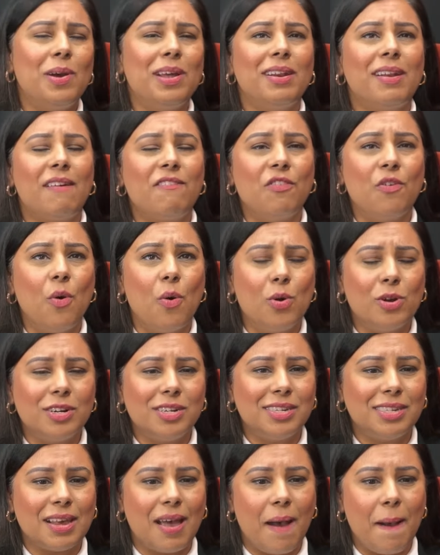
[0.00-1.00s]
And of
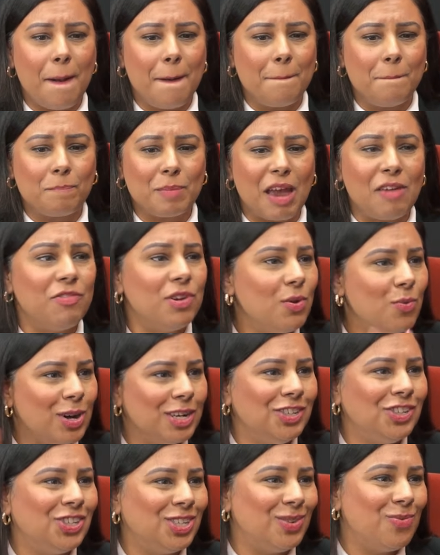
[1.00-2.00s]
course, um,
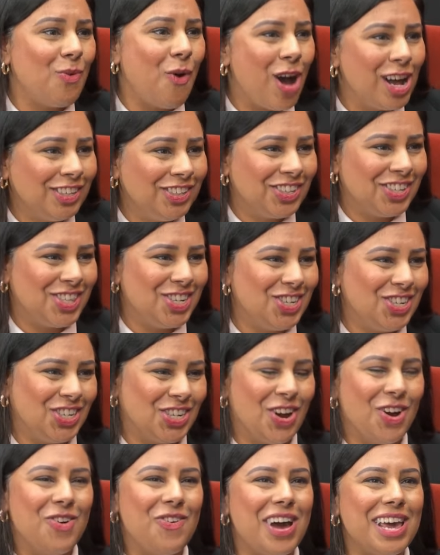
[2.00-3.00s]
everyone should watch the
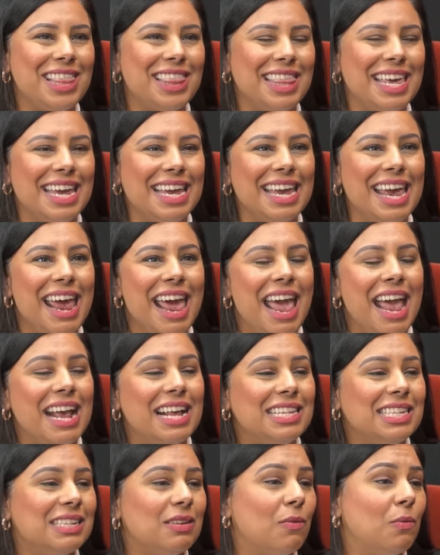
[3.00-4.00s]
show. I think Thank you
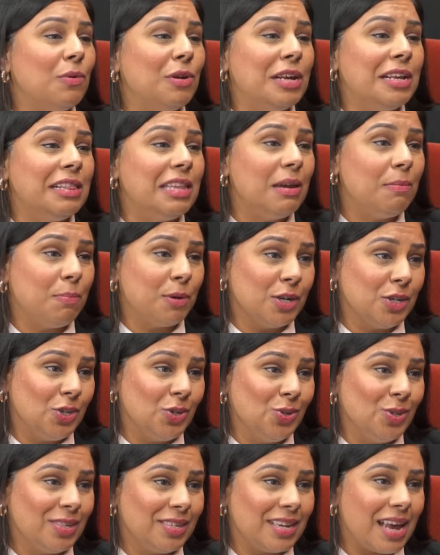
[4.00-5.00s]
it's so really much.
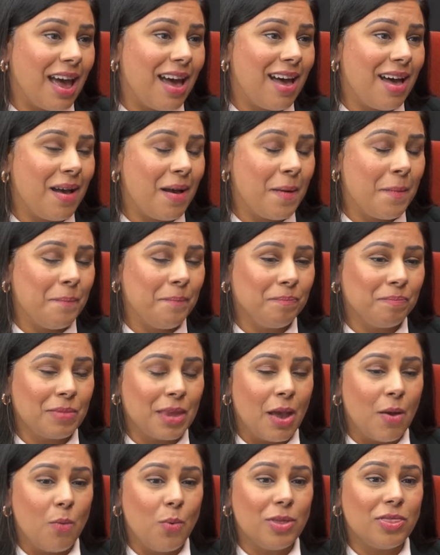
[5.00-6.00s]
produced um,
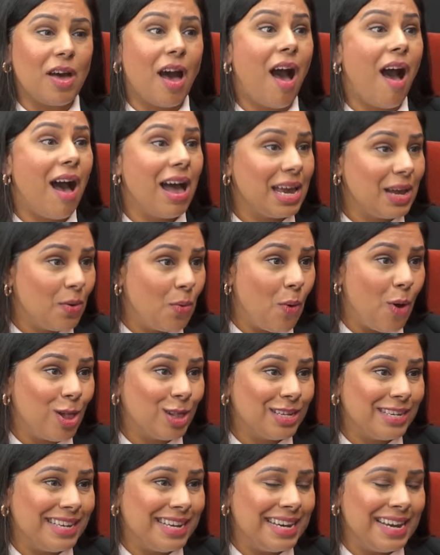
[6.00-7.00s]
with a high
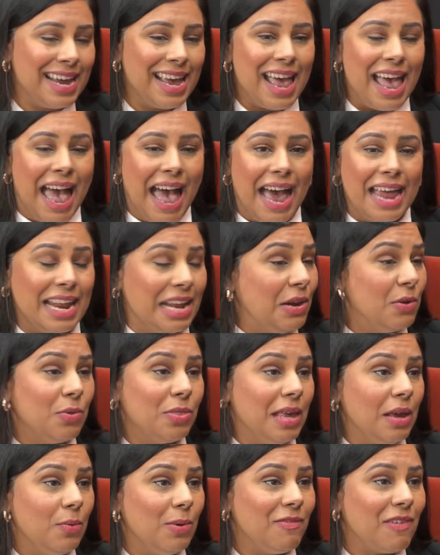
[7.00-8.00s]
quality. And I don't
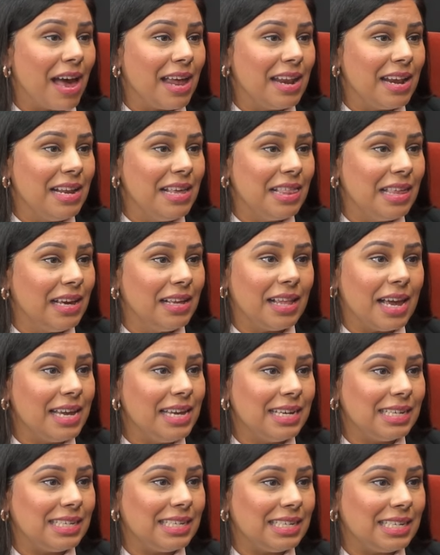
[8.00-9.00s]
think we've had anything
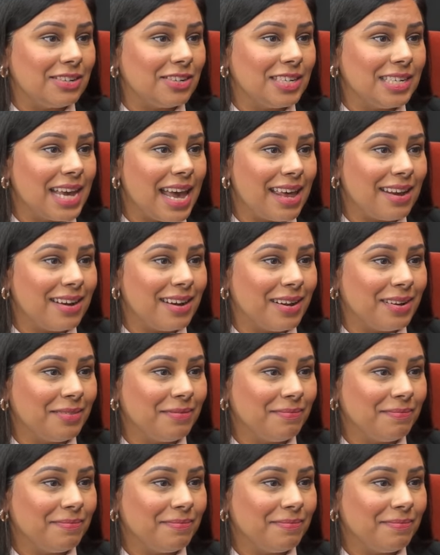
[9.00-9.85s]
like it here in Canada.